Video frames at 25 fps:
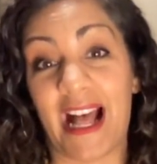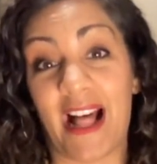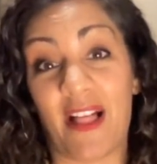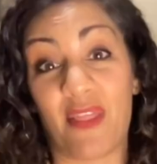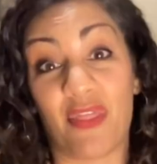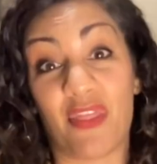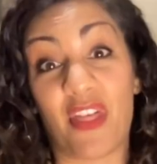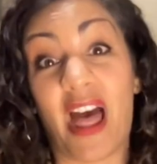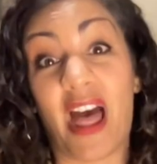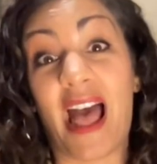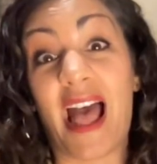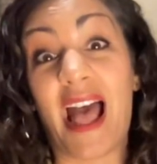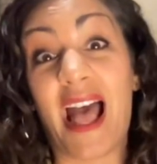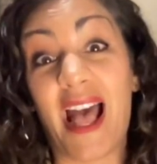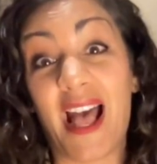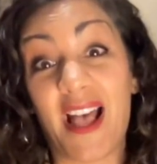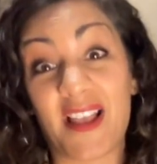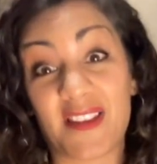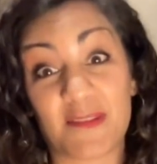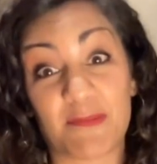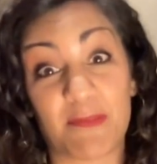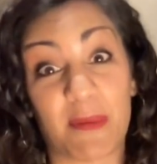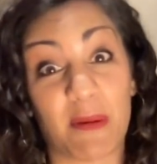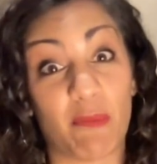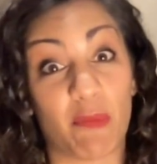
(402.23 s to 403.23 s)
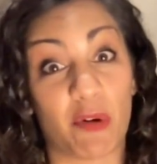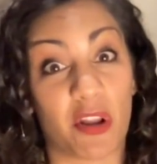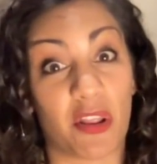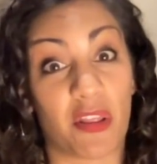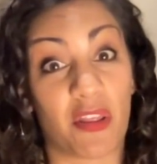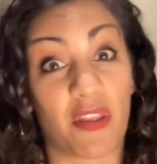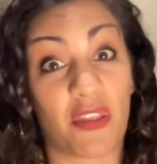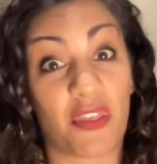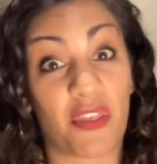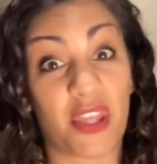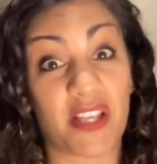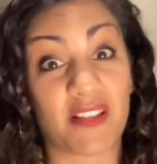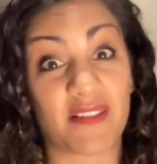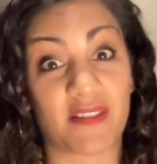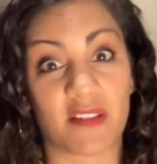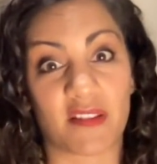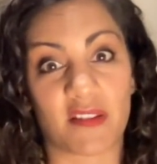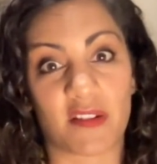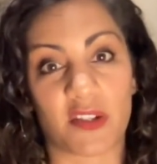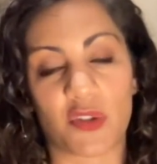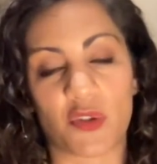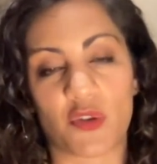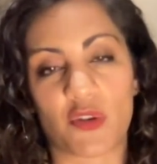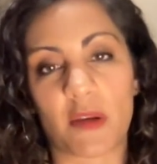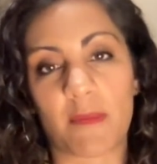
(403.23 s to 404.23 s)
And that has been one of the things that's
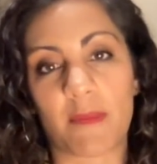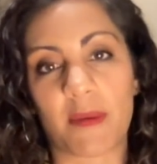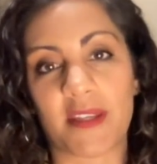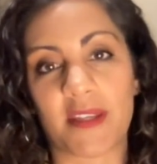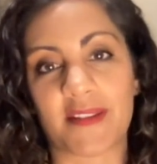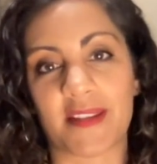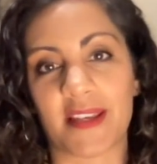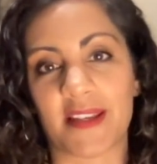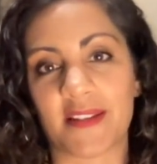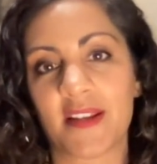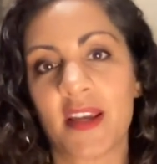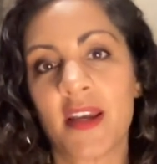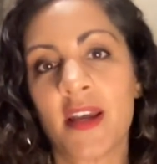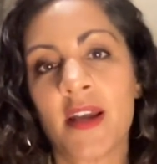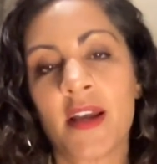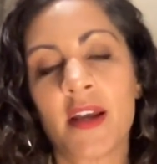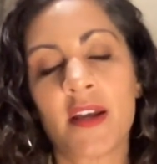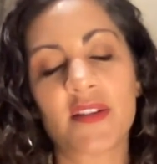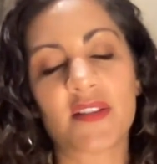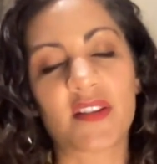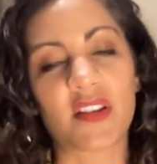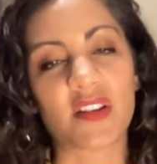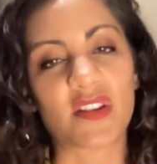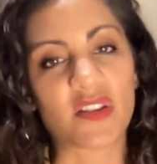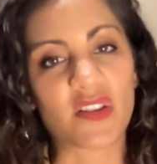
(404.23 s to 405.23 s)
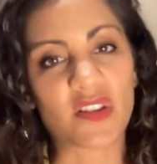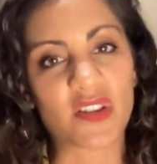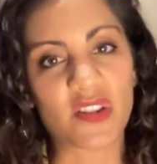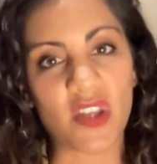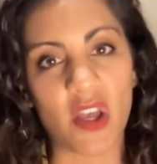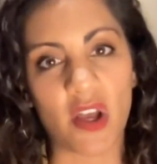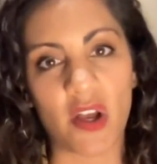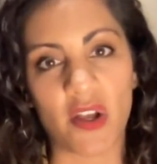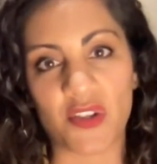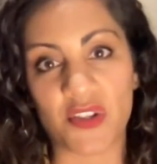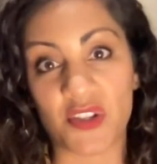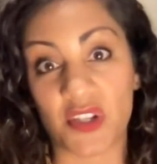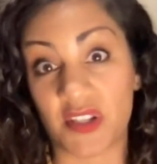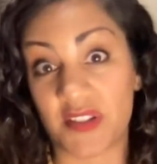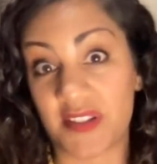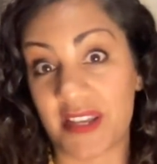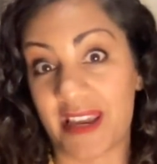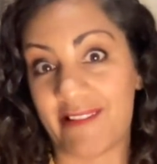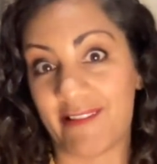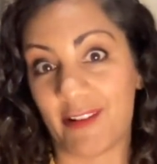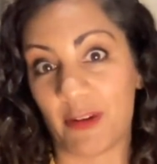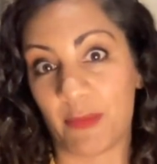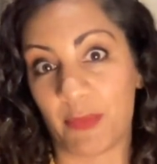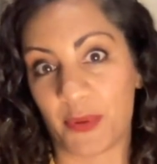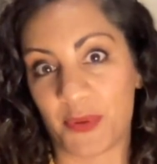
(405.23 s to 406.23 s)
contributed to such a
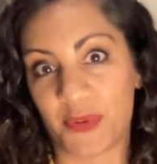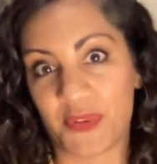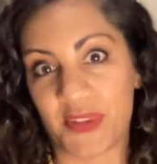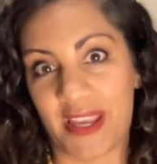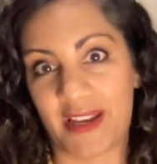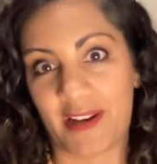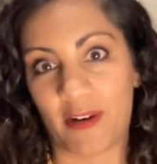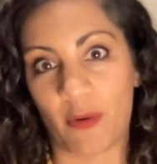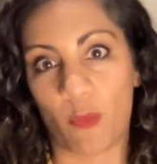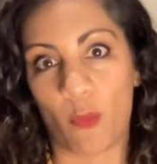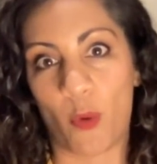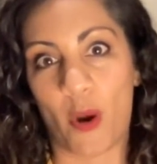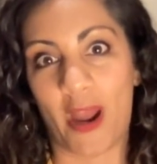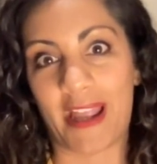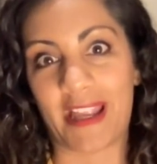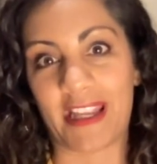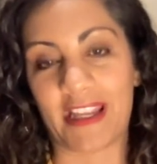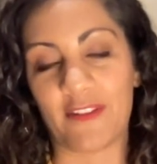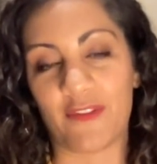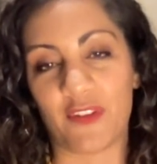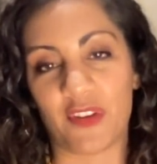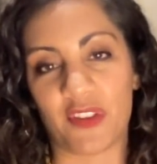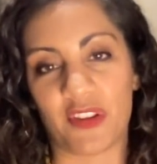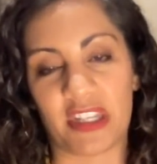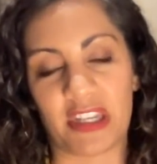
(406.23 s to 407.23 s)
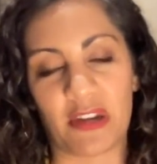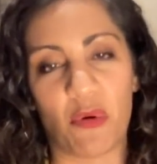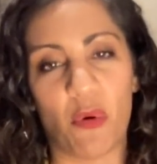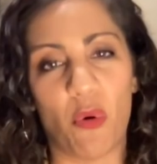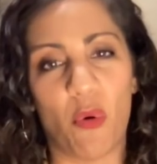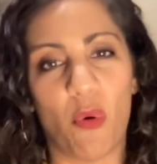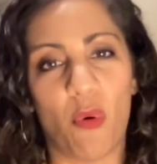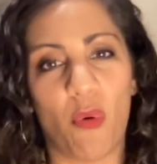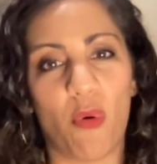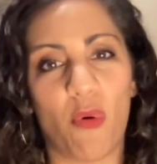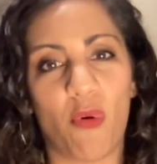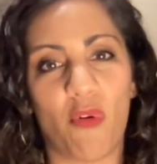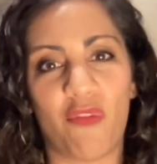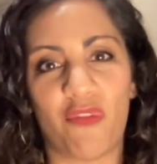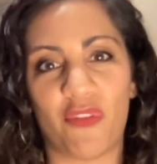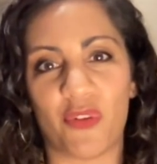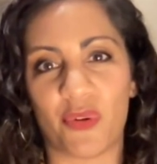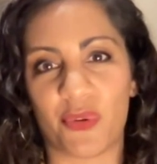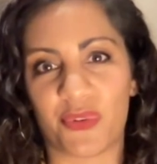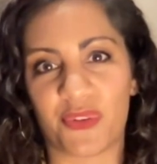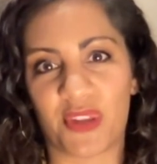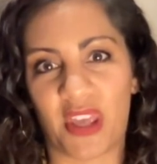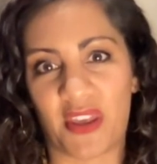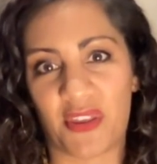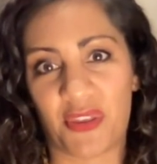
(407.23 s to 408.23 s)
terrible second wave and the
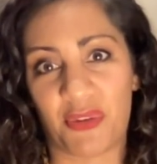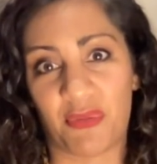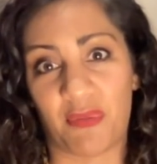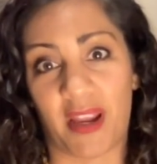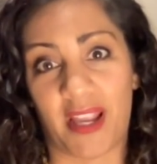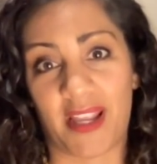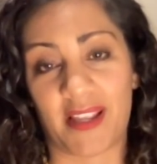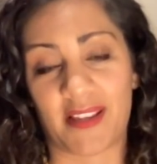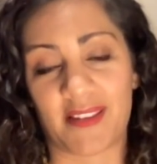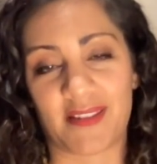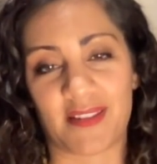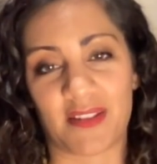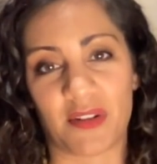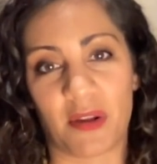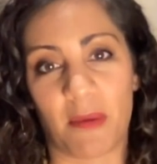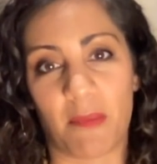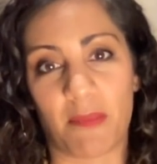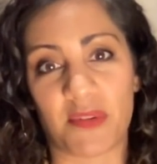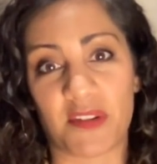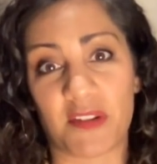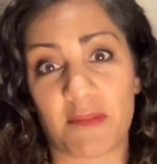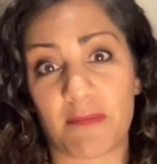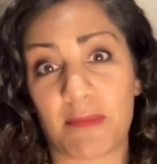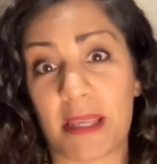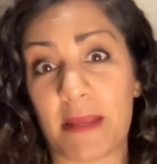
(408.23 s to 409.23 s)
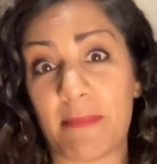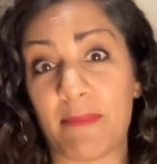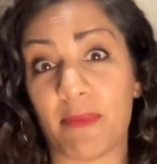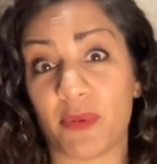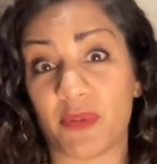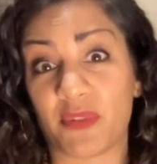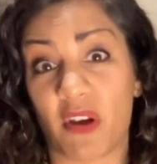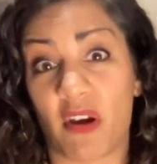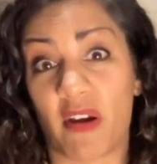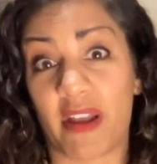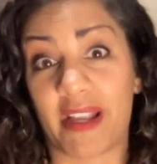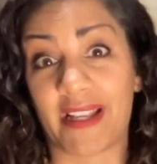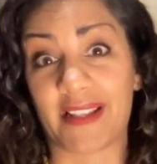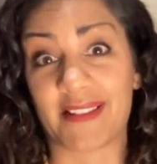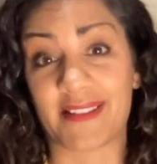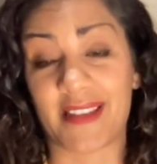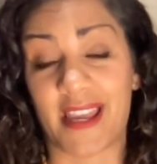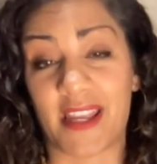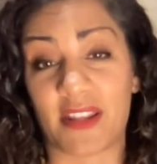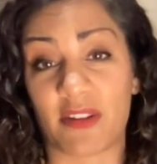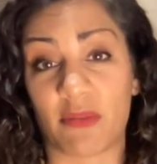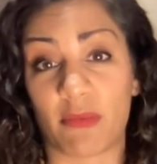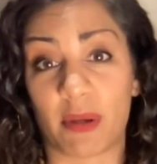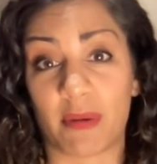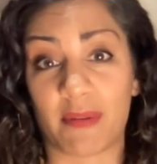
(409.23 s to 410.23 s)
awful death rates, the numbers of people dying a
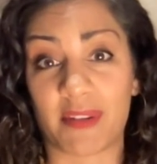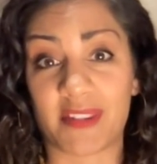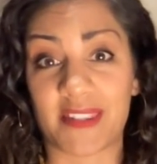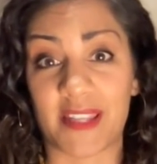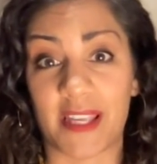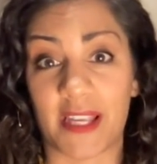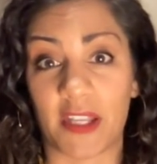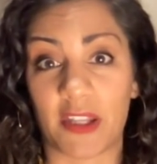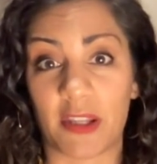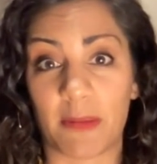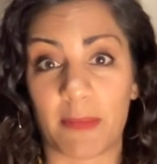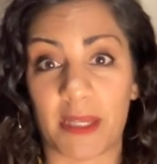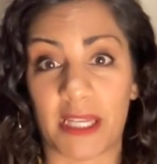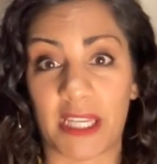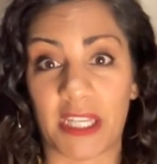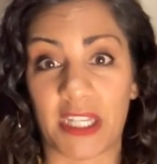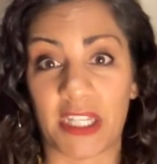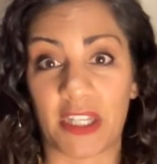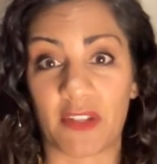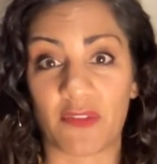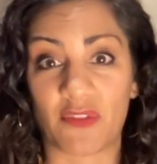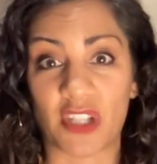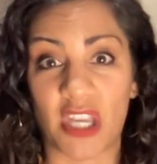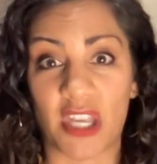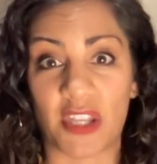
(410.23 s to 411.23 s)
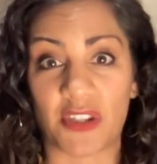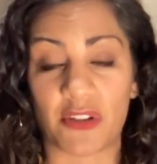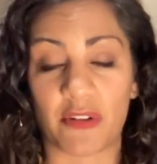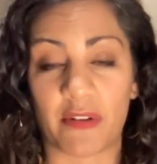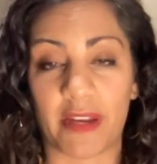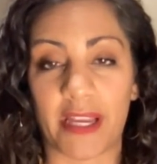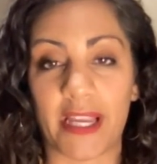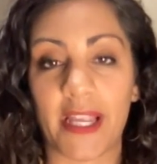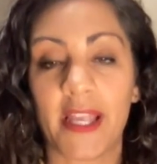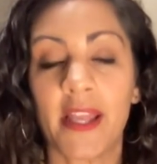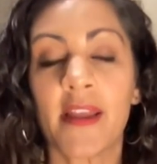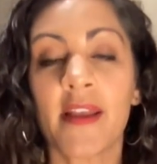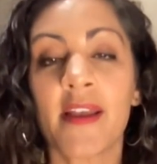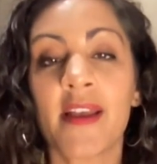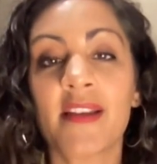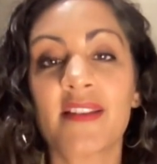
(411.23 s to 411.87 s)
day that we were seeing at the beginning of January.